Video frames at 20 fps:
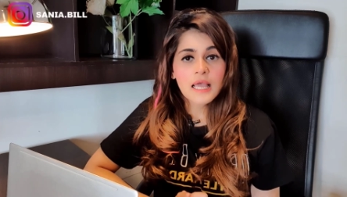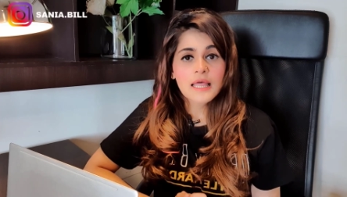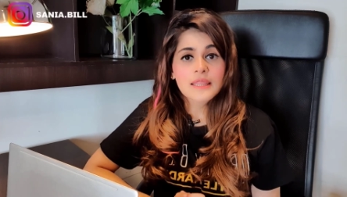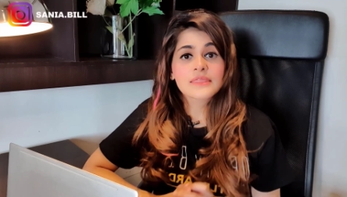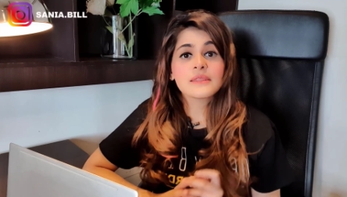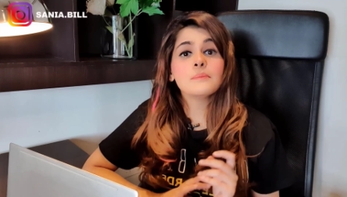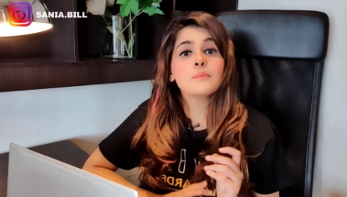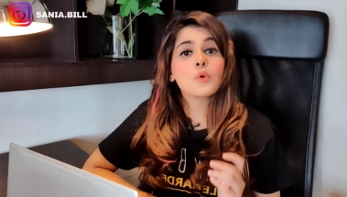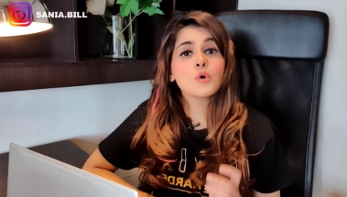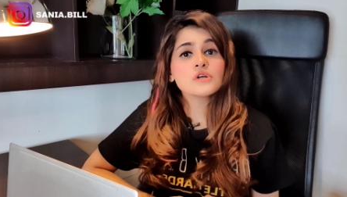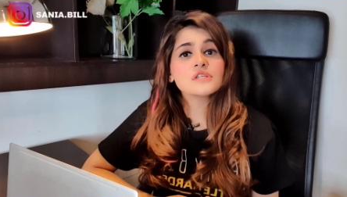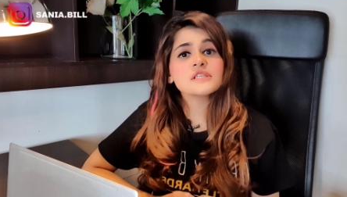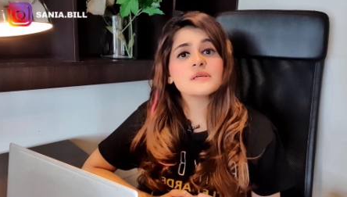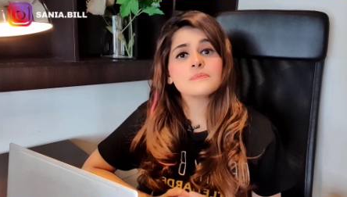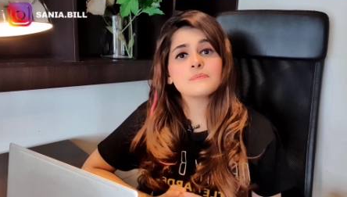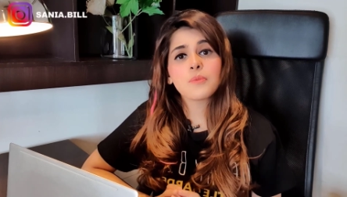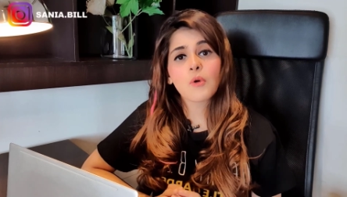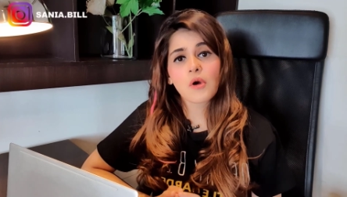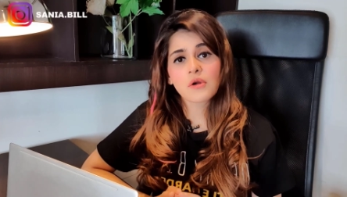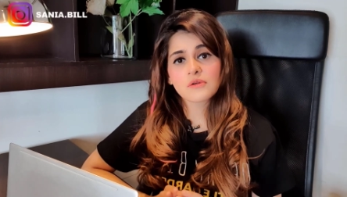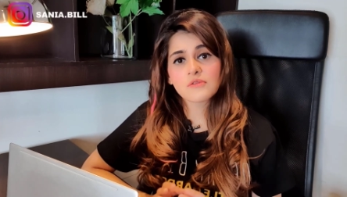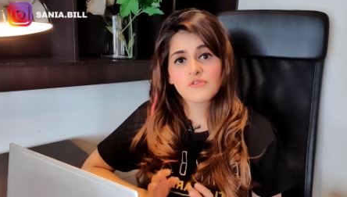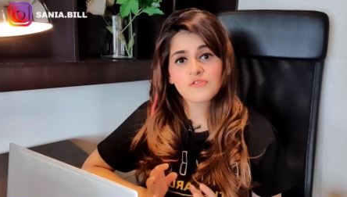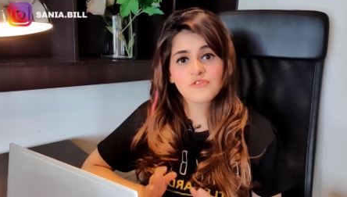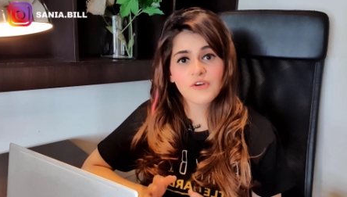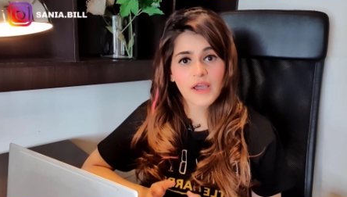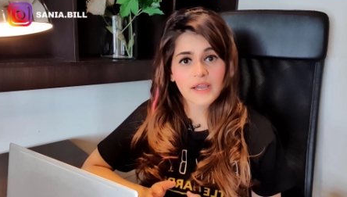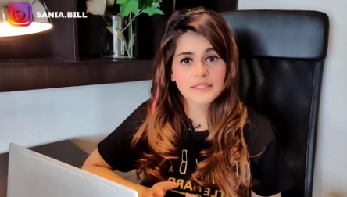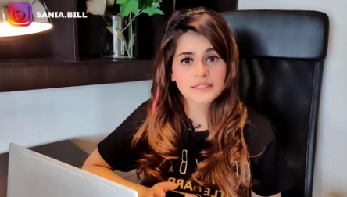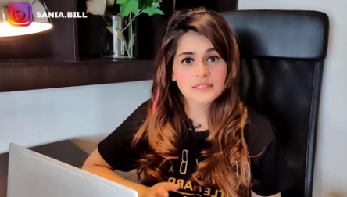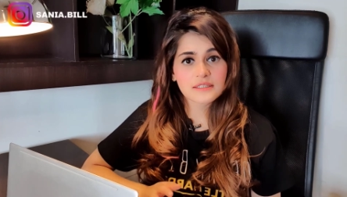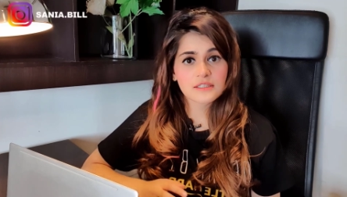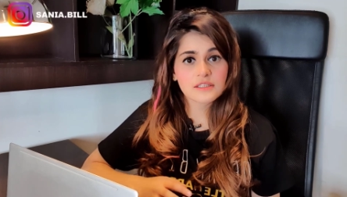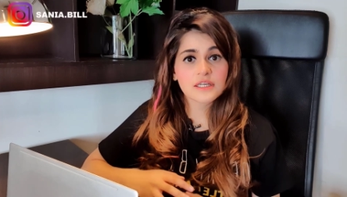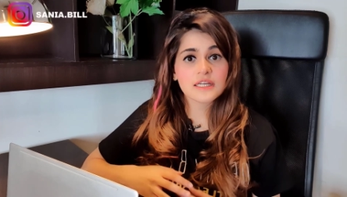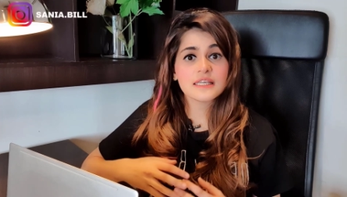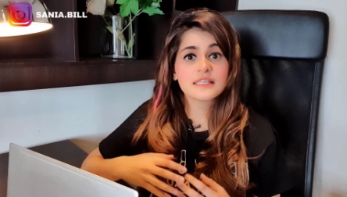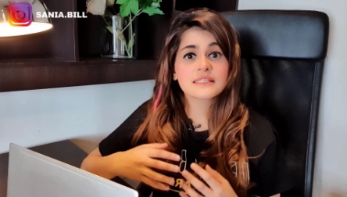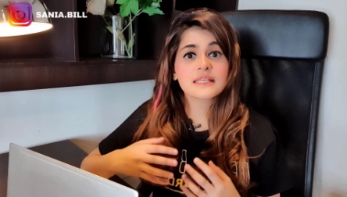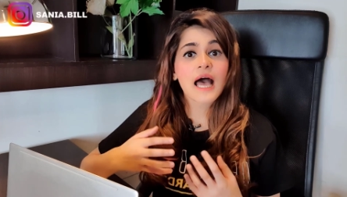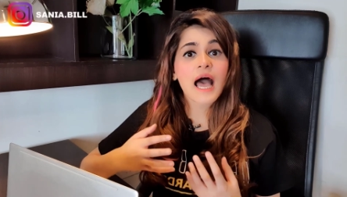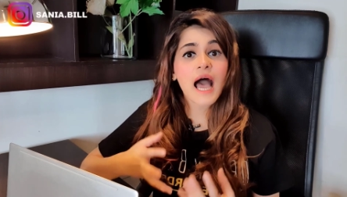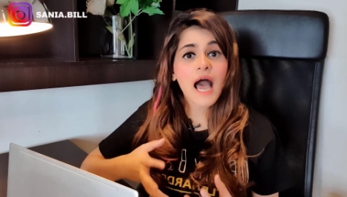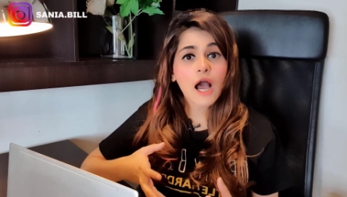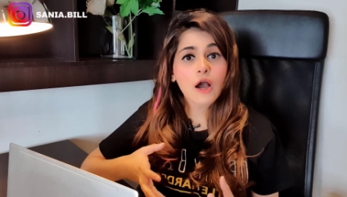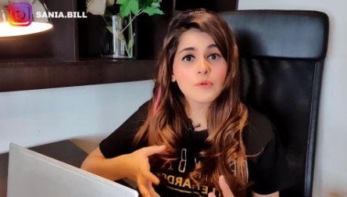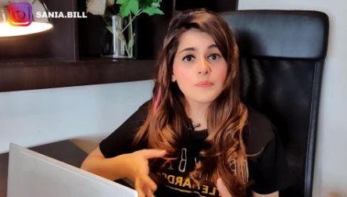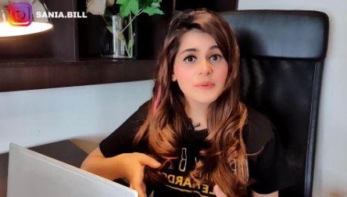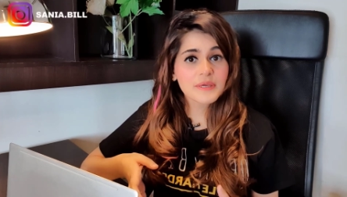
The most important factor is how